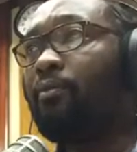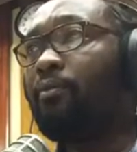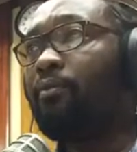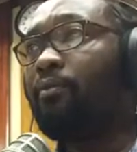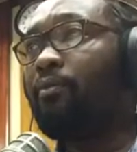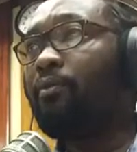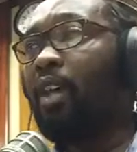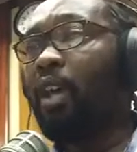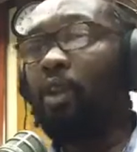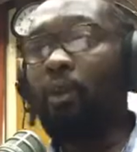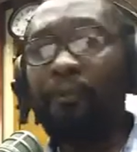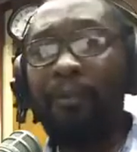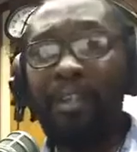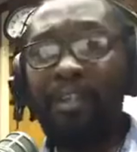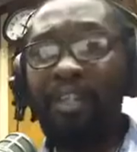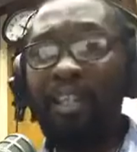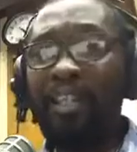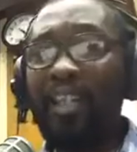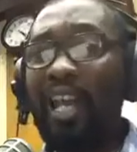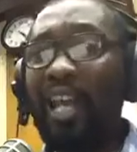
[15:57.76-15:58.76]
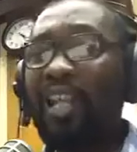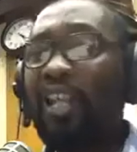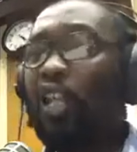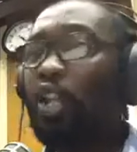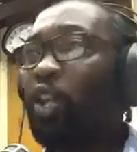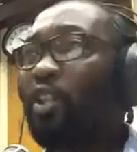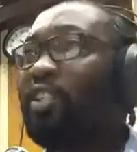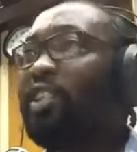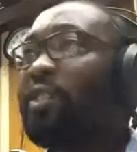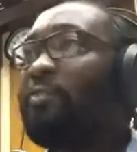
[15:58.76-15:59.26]
An official
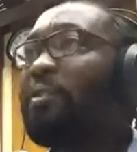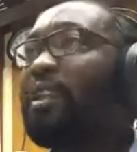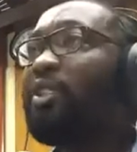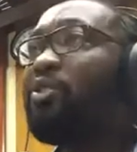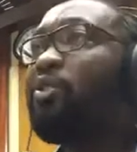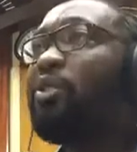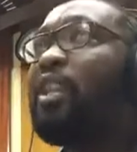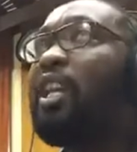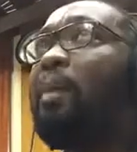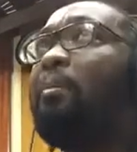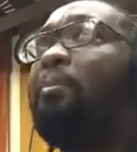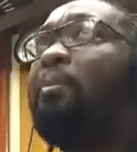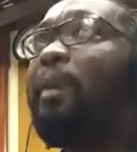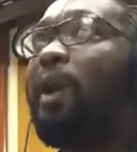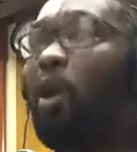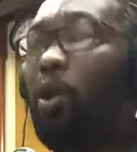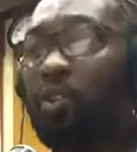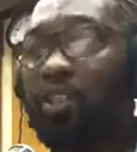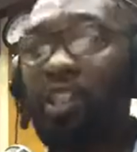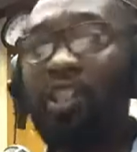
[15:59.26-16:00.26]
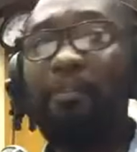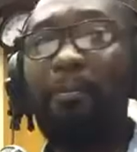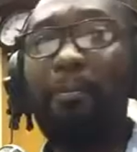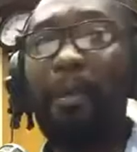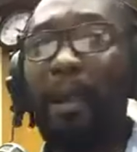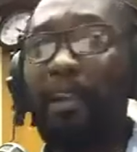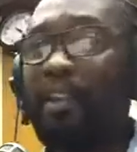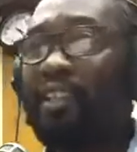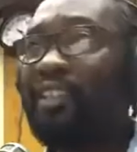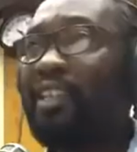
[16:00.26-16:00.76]
alerted me to the amount of
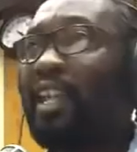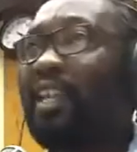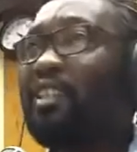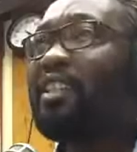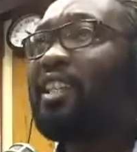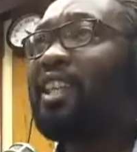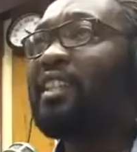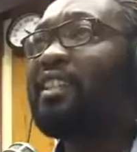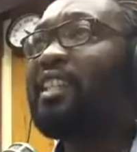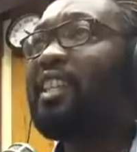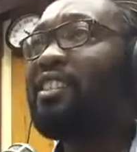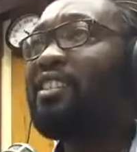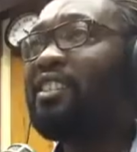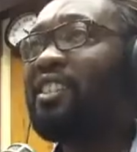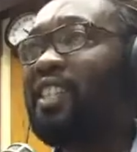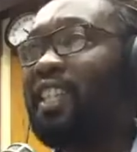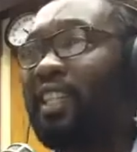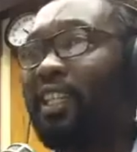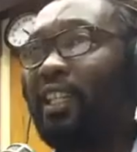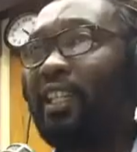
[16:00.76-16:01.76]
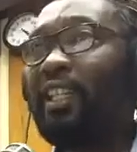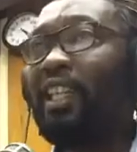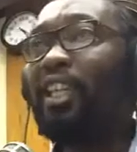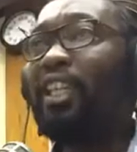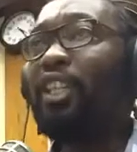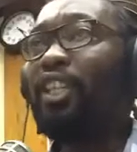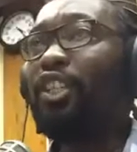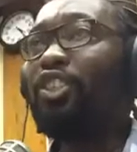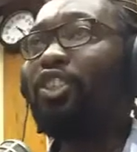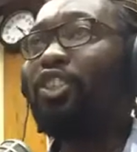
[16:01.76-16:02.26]
parasites they are seeing
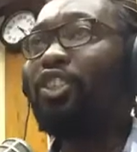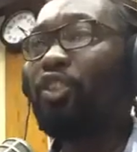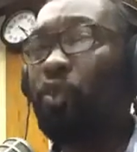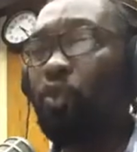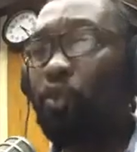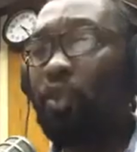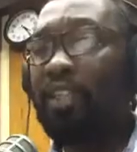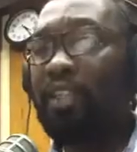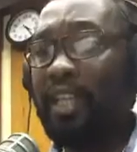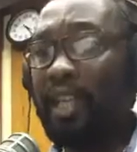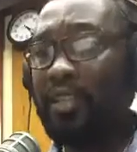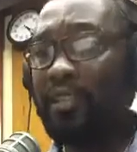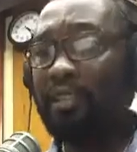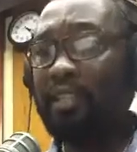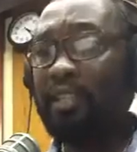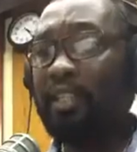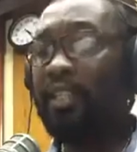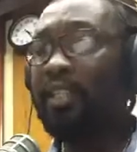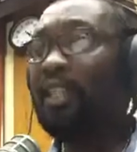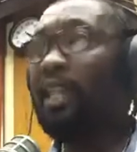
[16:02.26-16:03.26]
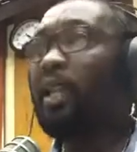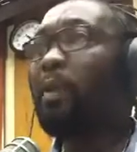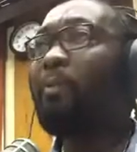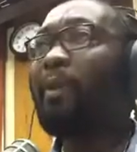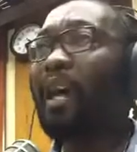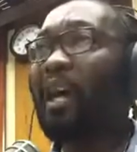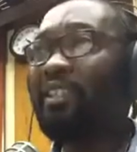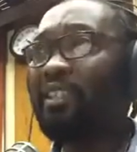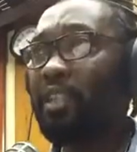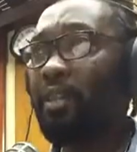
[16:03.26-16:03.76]
in stool tests that are
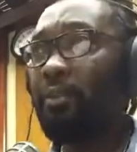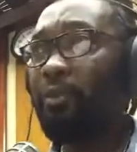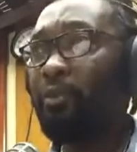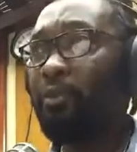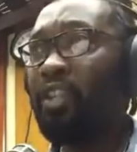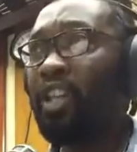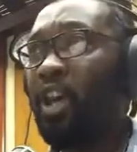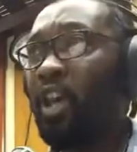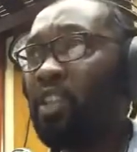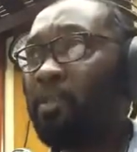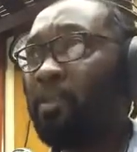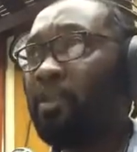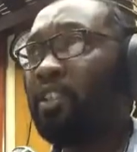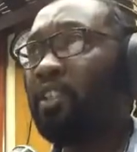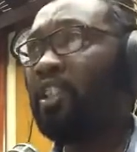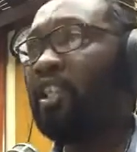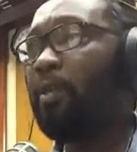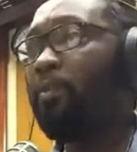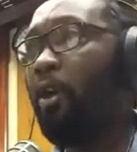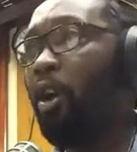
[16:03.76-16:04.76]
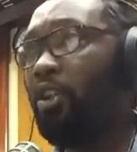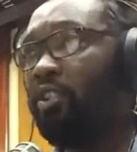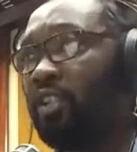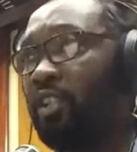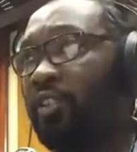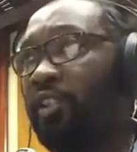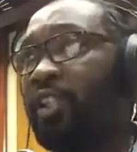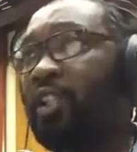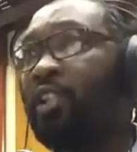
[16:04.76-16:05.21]
passing through the hospital laboratory.